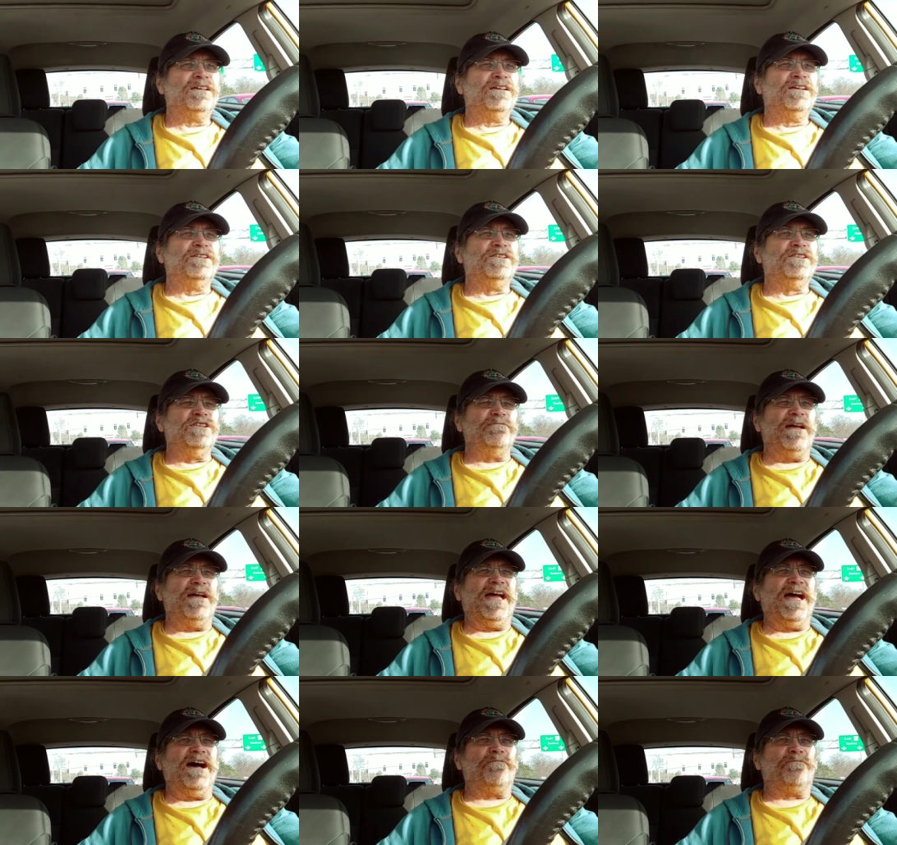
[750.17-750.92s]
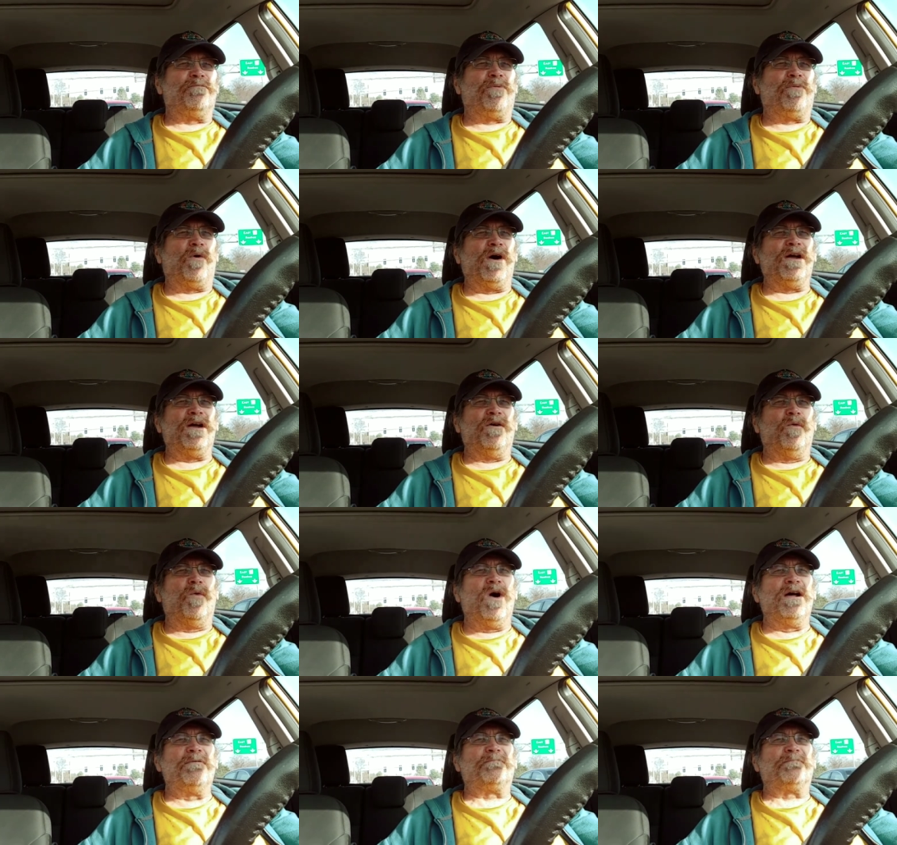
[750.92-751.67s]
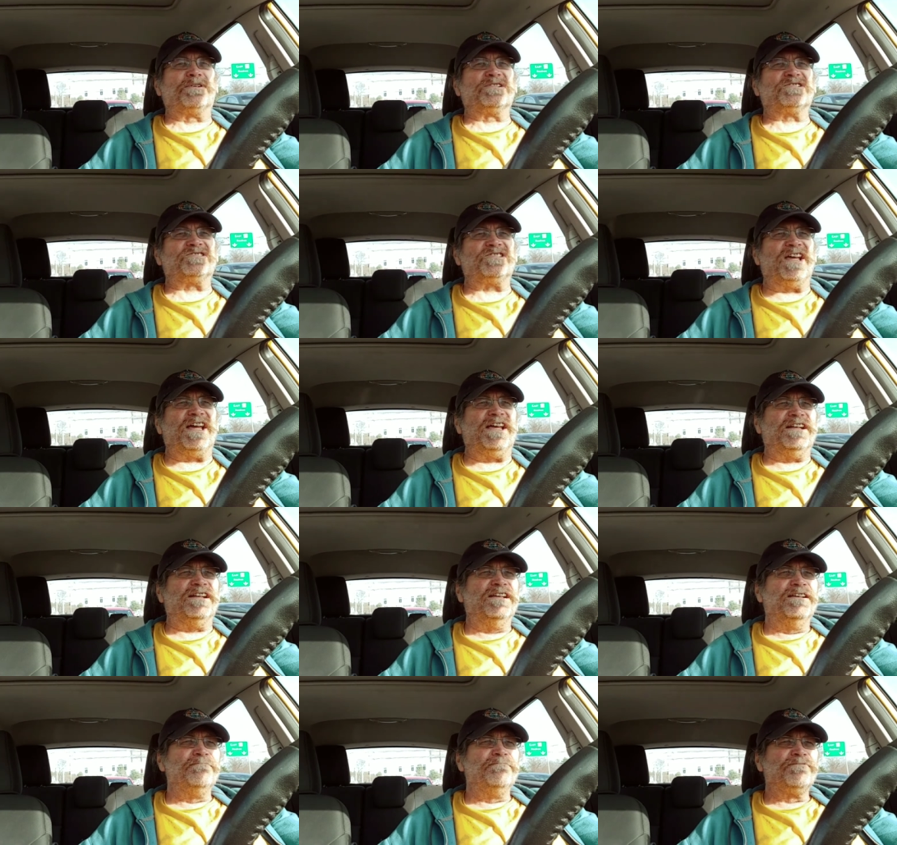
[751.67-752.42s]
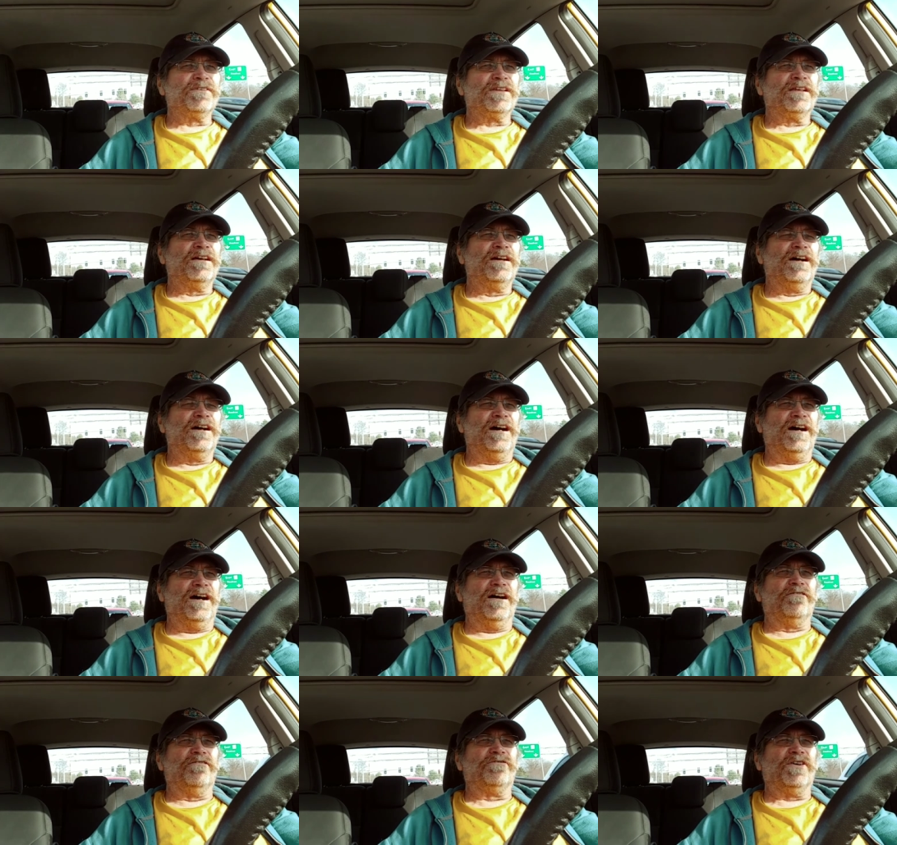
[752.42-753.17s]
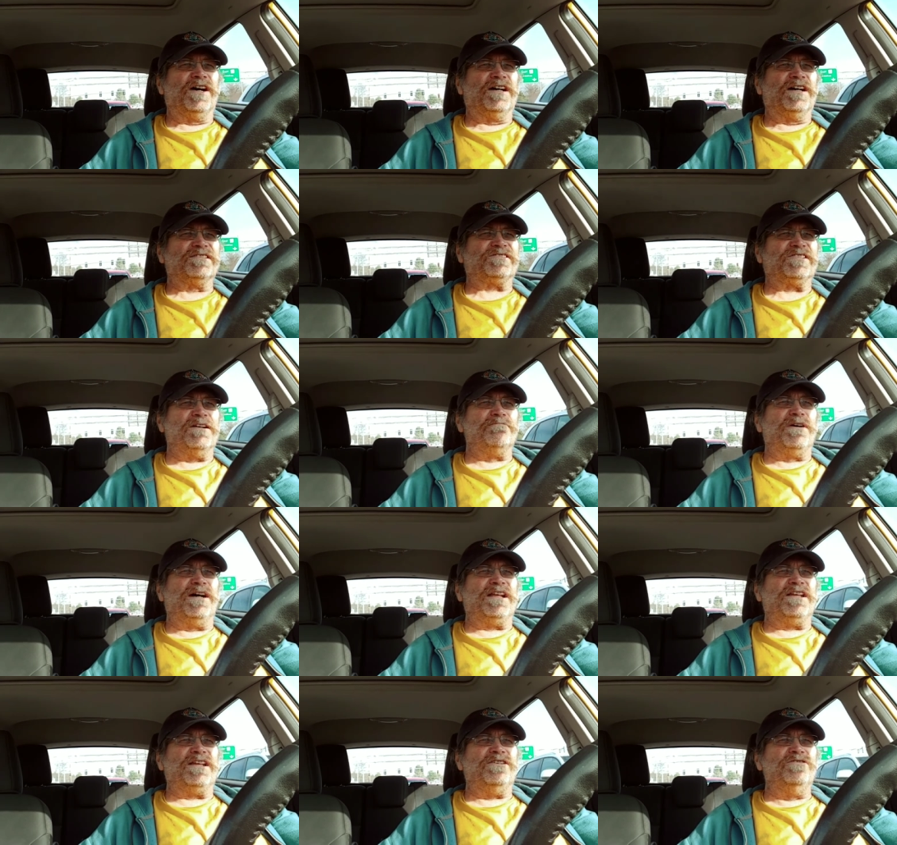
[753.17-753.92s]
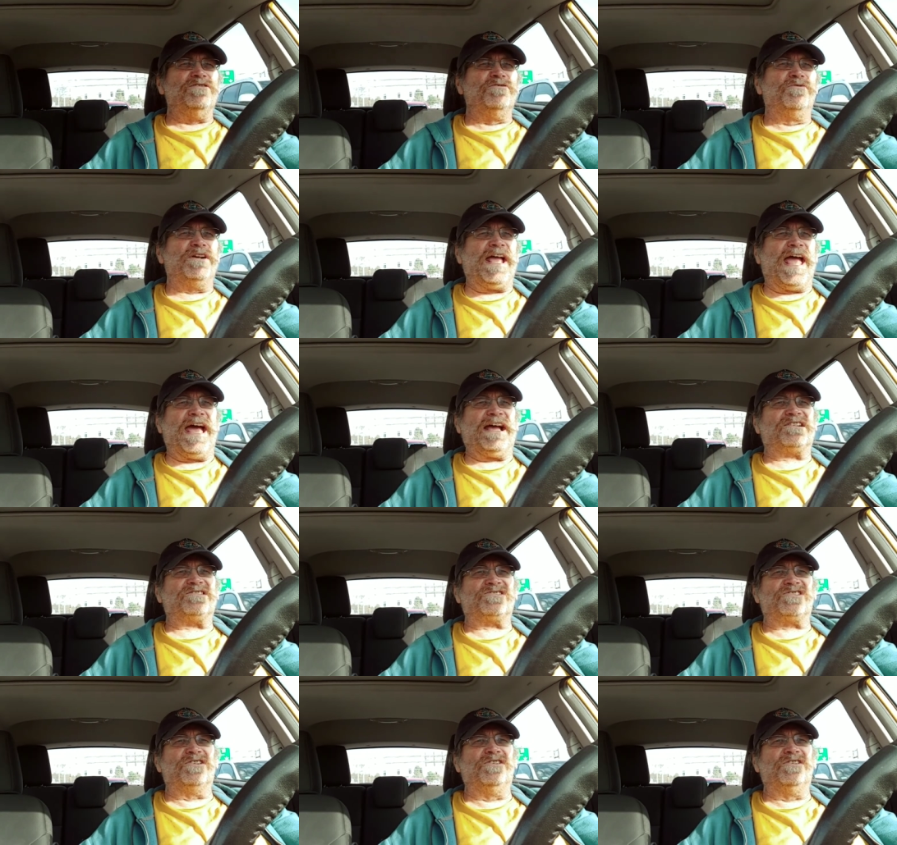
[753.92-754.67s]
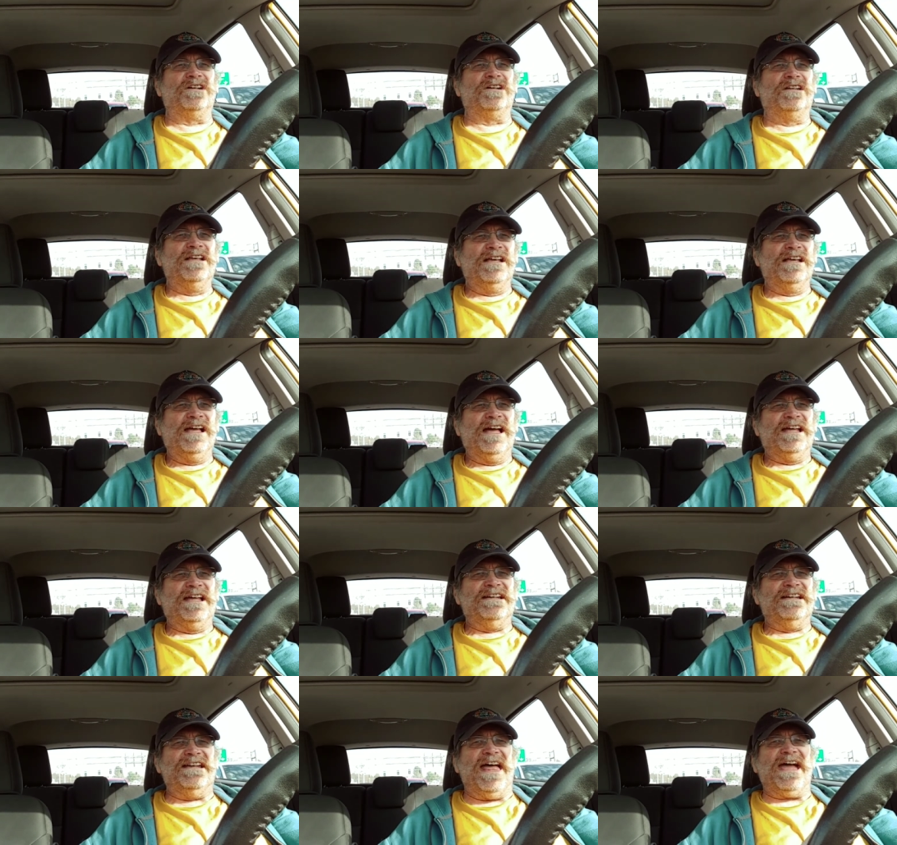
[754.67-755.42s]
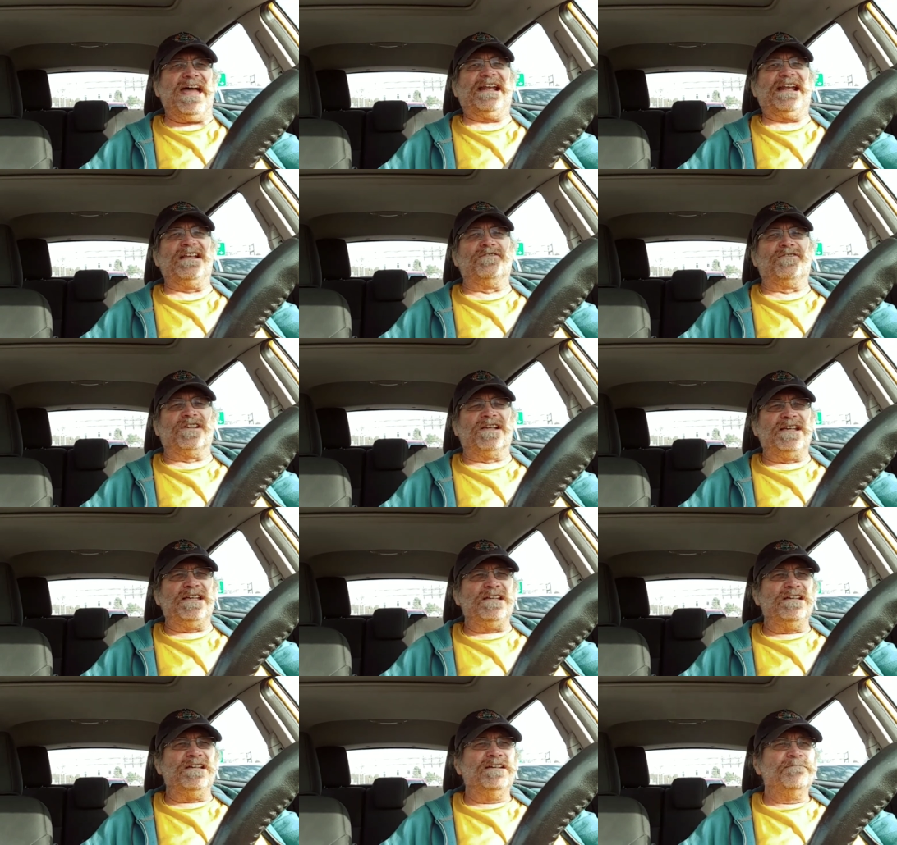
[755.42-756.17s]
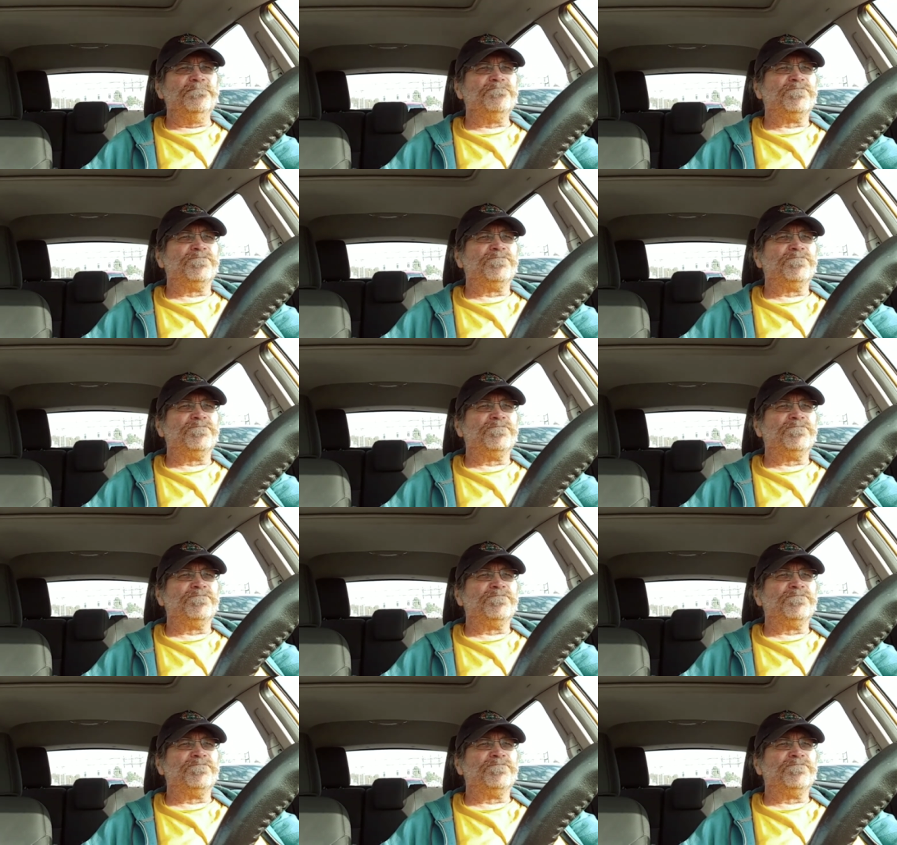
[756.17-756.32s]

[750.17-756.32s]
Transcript: You may have 0.1% of uh, somebody who reacts to it negatively.